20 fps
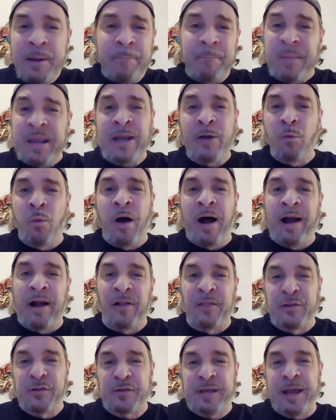
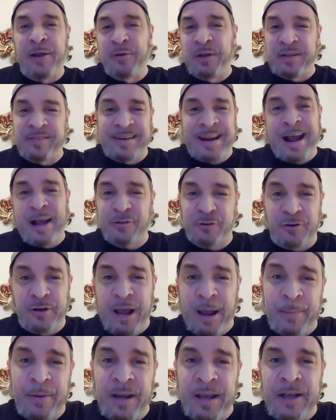Meanwhile, this guy who gets an Oscar
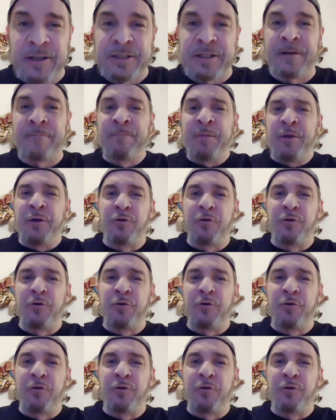nomination,